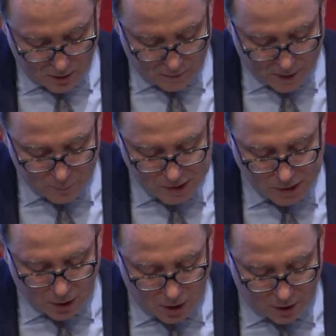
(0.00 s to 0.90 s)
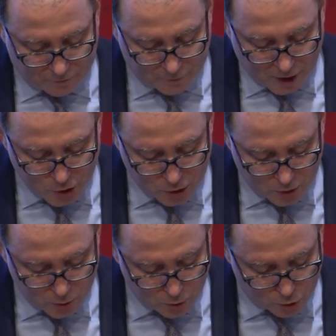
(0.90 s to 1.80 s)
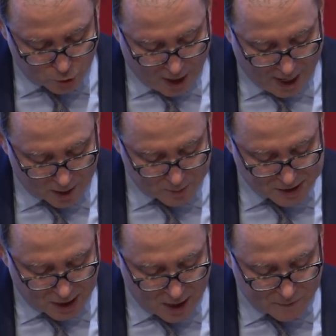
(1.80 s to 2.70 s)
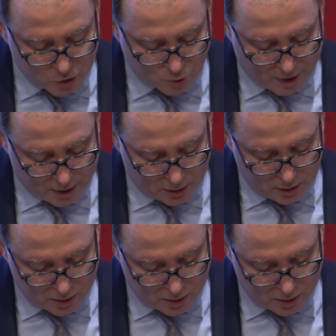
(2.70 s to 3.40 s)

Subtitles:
Then we saw a fresh kudu track beside the trail,